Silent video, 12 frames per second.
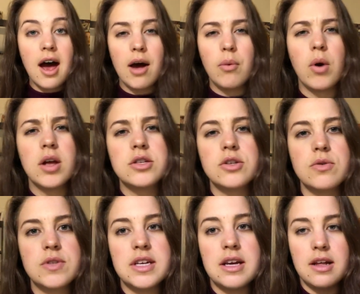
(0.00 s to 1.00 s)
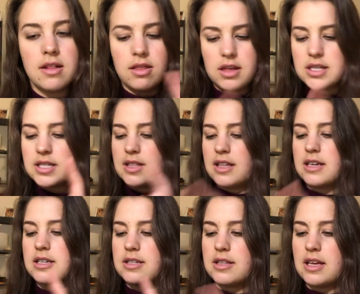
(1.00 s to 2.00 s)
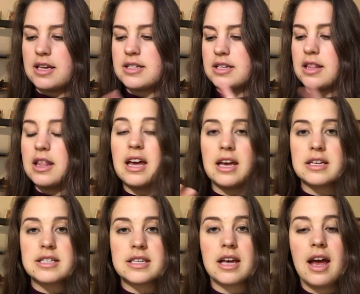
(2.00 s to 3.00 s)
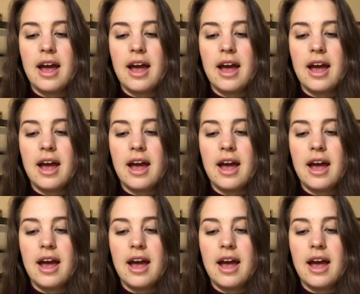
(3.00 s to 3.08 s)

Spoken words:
I want to see this, this, this, and this,